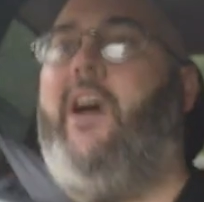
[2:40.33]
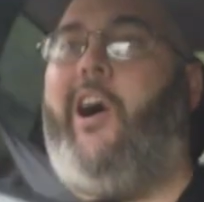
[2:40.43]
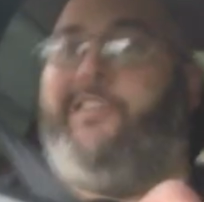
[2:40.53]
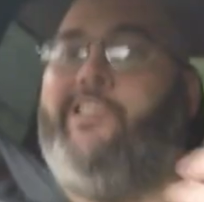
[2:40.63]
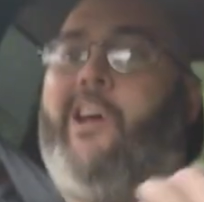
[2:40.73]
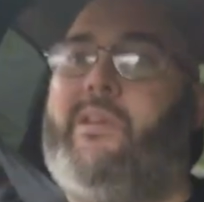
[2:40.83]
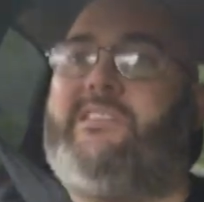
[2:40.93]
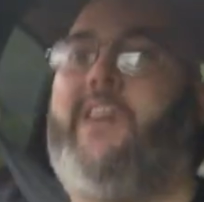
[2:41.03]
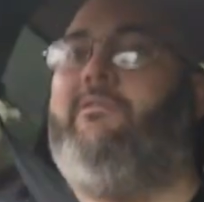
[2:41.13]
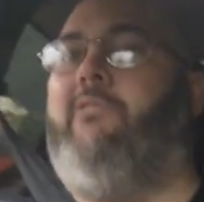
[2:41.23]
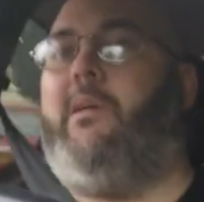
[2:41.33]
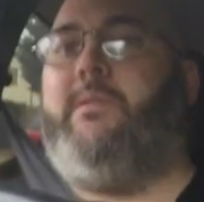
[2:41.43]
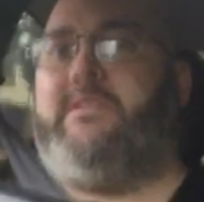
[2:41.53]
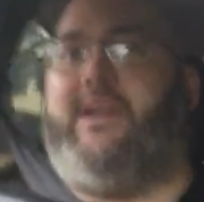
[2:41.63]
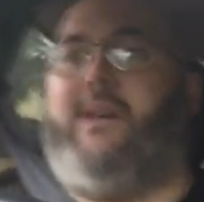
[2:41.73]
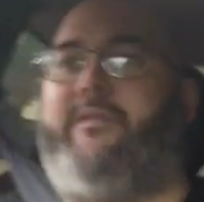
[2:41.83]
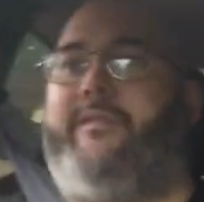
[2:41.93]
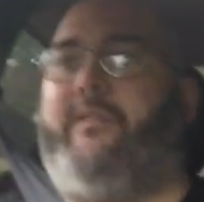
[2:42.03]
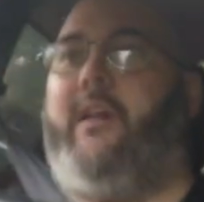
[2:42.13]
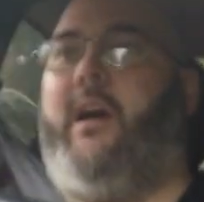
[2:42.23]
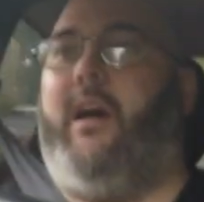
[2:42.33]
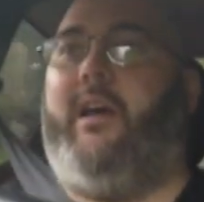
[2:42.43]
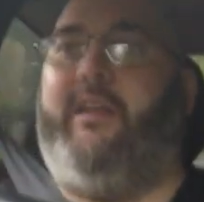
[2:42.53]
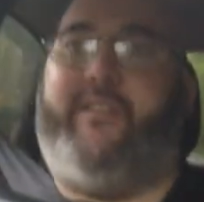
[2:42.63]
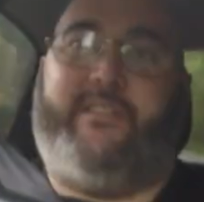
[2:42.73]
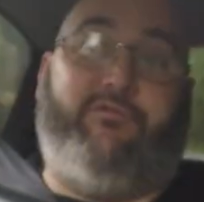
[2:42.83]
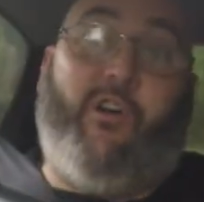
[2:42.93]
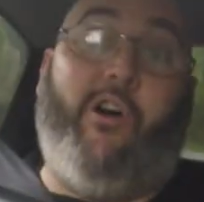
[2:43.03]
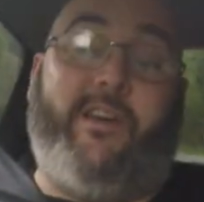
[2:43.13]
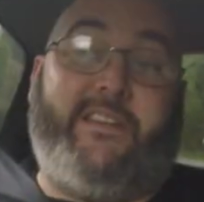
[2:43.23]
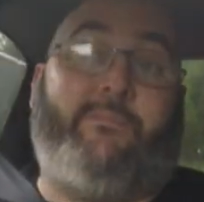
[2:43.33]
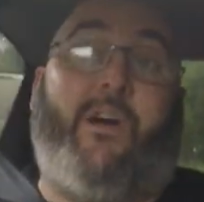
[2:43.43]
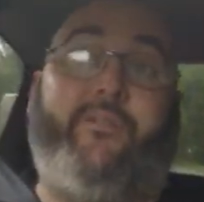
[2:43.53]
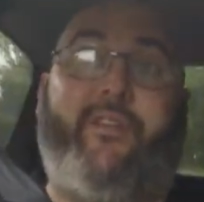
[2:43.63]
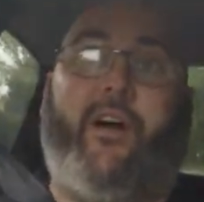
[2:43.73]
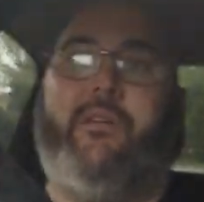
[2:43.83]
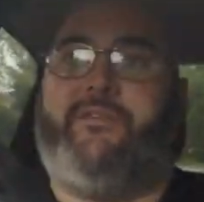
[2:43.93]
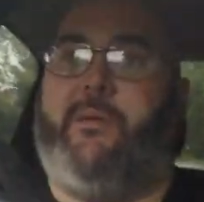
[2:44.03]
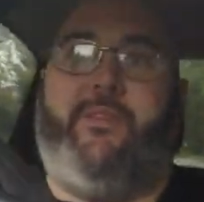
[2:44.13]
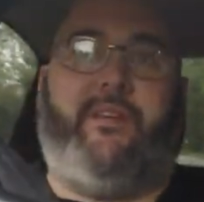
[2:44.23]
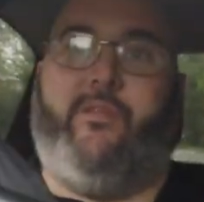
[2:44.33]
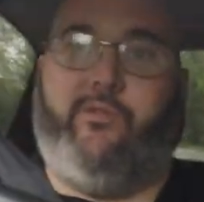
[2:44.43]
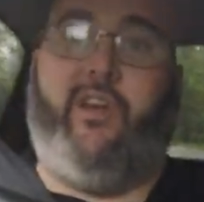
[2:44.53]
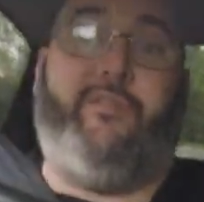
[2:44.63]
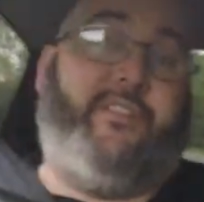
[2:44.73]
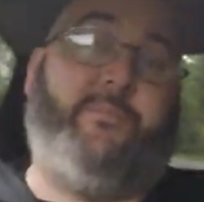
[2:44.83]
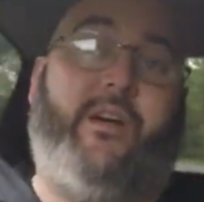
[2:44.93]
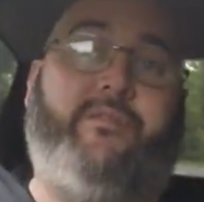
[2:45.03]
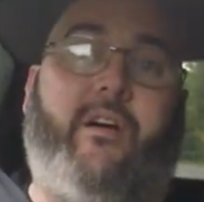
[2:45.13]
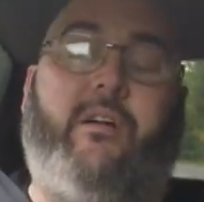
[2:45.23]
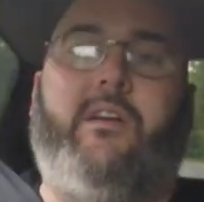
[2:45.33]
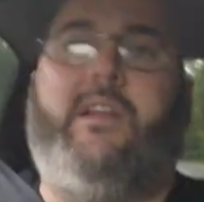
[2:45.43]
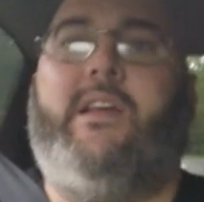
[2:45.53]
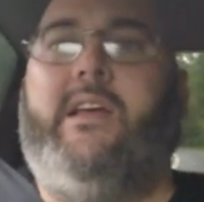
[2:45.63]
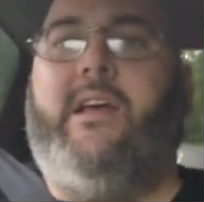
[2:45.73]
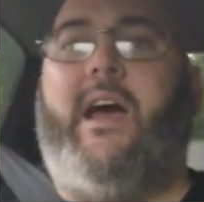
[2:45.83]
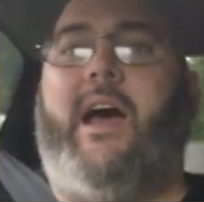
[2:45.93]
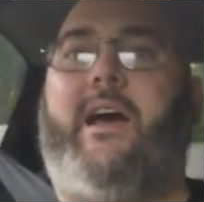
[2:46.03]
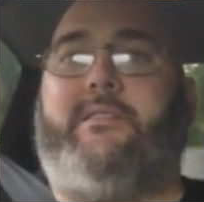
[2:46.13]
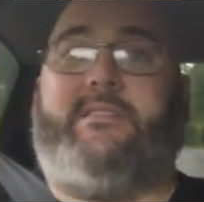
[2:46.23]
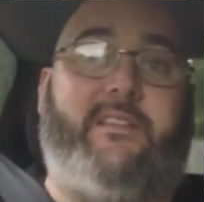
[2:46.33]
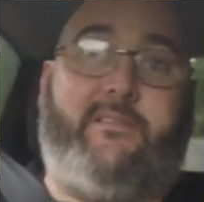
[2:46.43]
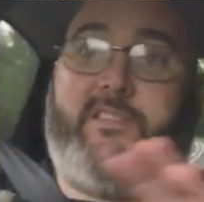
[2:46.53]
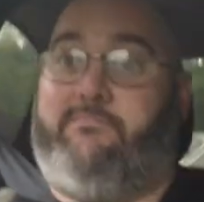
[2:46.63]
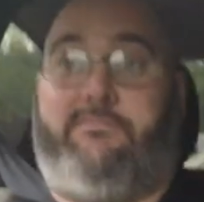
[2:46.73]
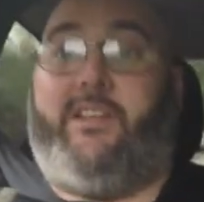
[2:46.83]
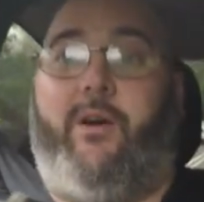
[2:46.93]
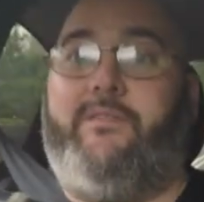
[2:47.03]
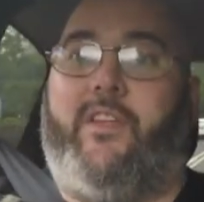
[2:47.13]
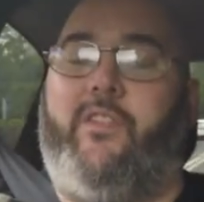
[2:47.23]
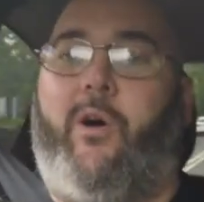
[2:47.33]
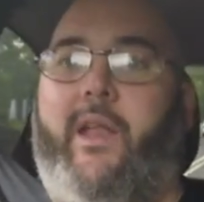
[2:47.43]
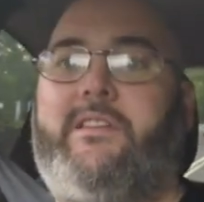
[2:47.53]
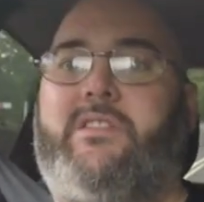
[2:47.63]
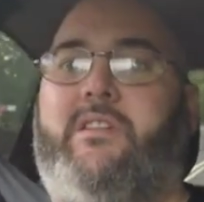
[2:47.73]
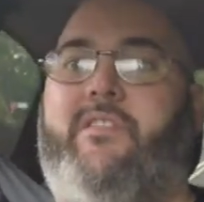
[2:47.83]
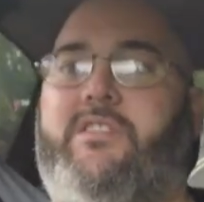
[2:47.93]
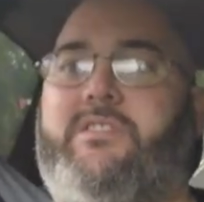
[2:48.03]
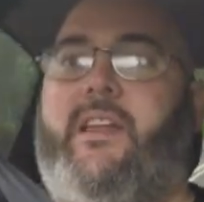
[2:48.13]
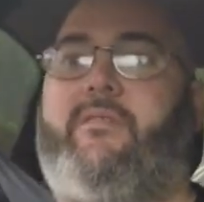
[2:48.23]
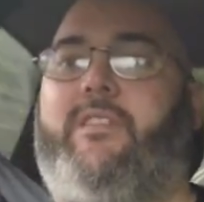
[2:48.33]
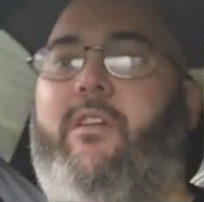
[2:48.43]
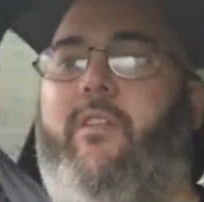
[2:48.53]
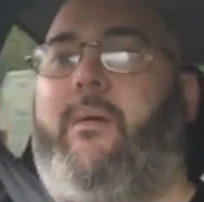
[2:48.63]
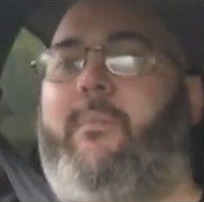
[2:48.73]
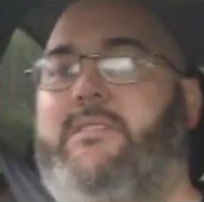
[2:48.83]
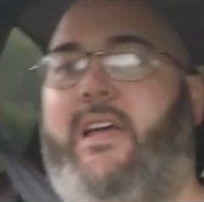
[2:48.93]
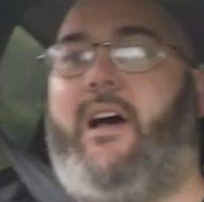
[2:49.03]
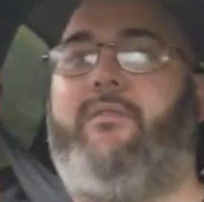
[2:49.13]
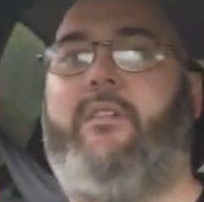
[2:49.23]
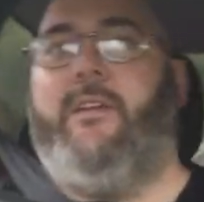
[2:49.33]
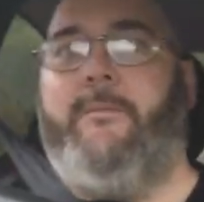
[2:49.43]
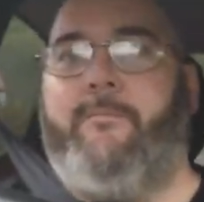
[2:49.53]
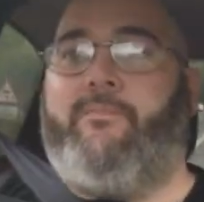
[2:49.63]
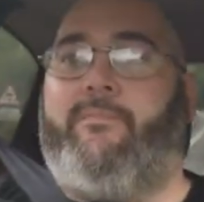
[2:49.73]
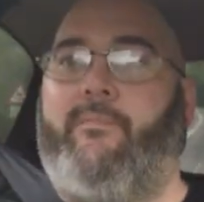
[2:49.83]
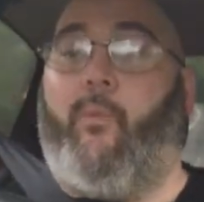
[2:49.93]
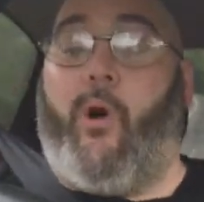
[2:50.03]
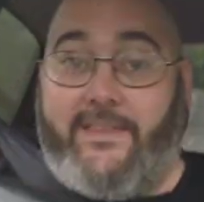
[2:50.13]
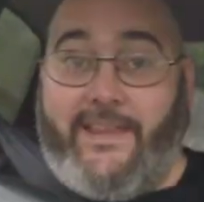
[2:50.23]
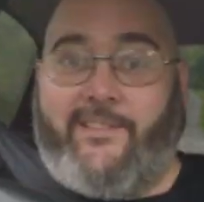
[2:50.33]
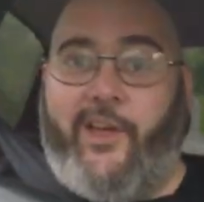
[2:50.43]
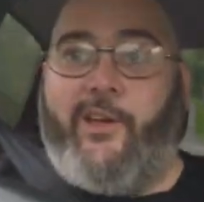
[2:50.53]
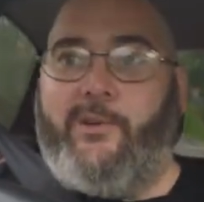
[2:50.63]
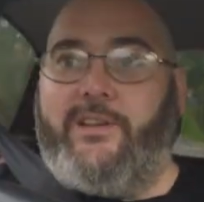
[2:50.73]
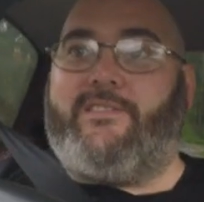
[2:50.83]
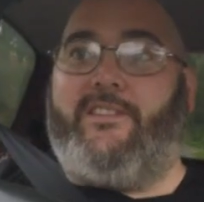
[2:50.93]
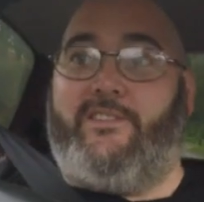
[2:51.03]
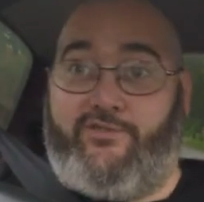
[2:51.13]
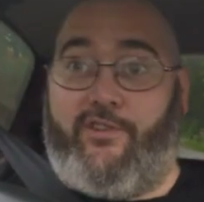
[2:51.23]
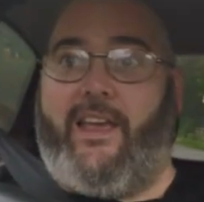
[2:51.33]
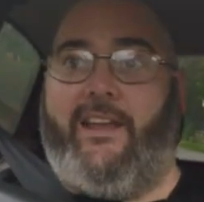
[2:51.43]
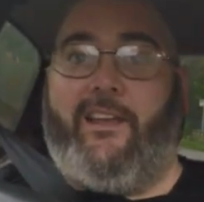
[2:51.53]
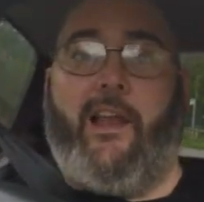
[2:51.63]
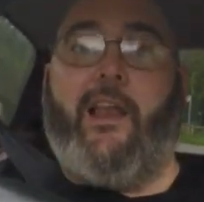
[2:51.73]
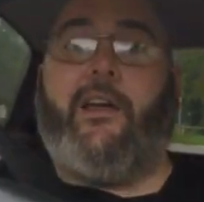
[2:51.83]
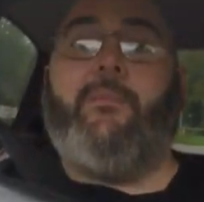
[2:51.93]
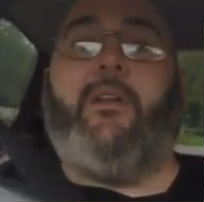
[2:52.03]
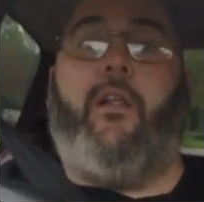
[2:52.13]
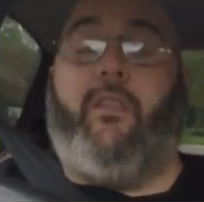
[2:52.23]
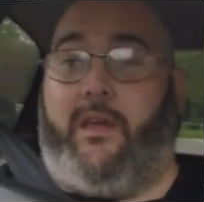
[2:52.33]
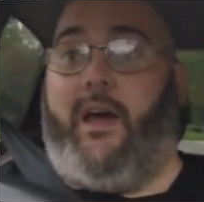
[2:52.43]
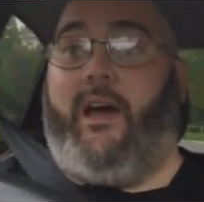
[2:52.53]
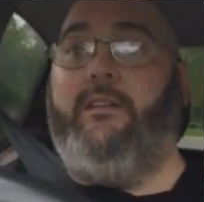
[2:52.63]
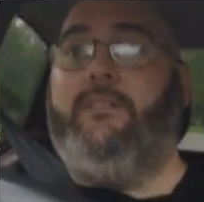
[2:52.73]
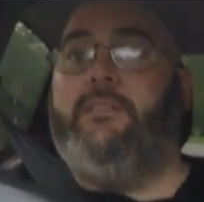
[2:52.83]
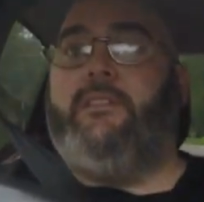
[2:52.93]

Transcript: I know it's done right myself. If it's wrong, it's my fault. If something falls off, it's my fault. So I've done the whole engine conversion and everything on there myself. What I didn't do was the tracking and alignment on the car.